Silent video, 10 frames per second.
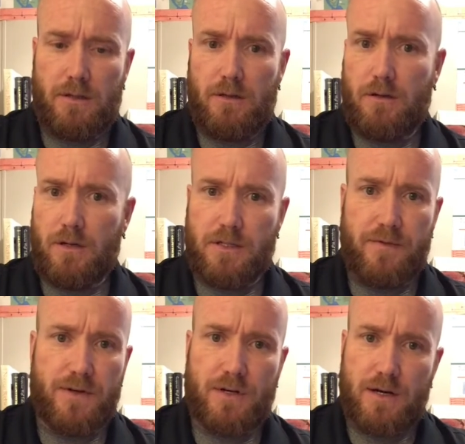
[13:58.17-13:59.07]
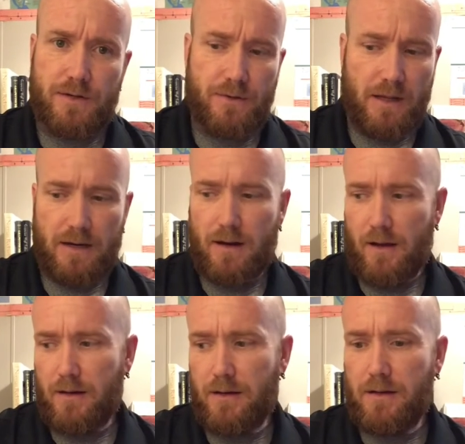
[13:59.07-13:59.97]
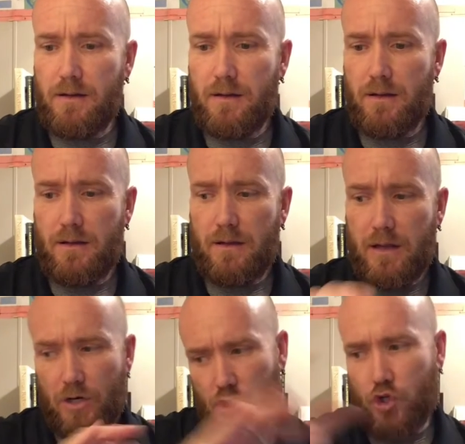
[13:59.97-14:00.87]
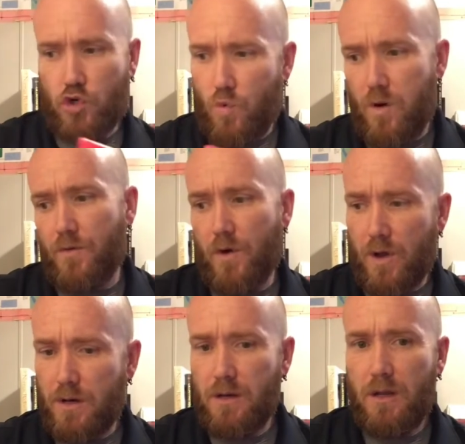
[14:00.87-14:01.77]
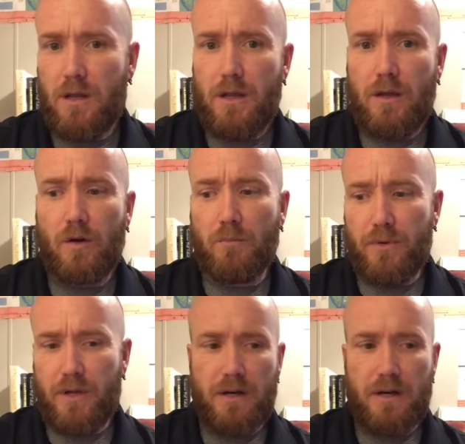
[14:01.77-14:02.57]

gosh, if you're trying to do like a 90 in a short run, it'll bend.